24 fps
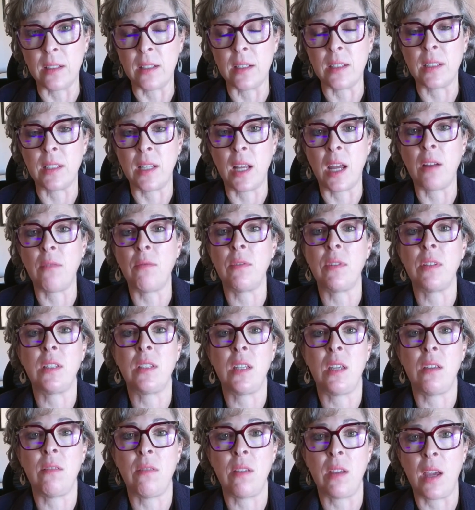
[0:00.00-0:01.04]
is not
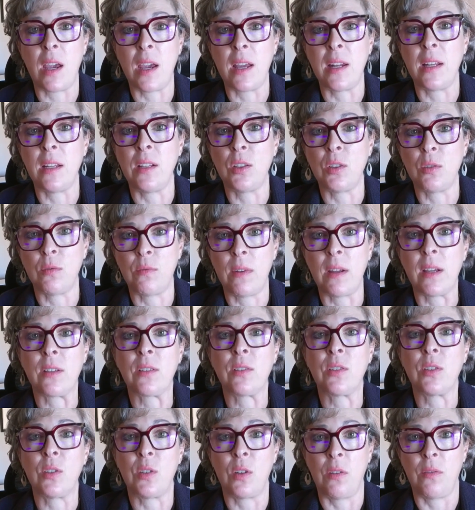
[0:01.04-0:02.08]
receiving any direct
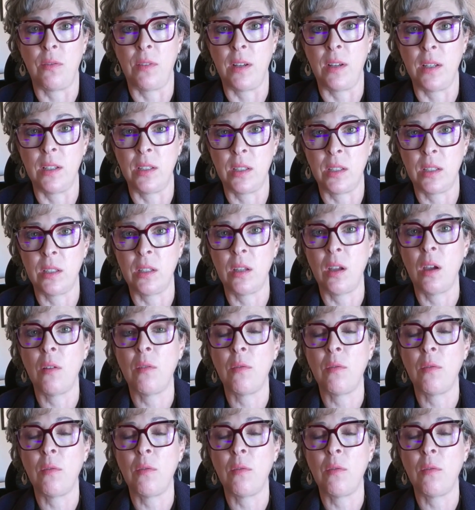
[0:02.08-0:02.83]
service